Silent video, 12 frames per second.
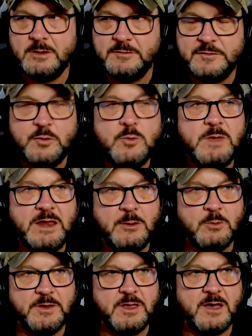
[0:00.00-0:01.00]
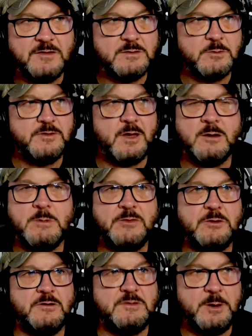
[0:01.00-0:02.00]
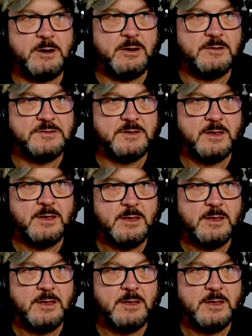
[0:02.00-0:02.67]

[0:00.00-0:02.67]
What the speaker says: Zoom meeting with a customer talking about their experience,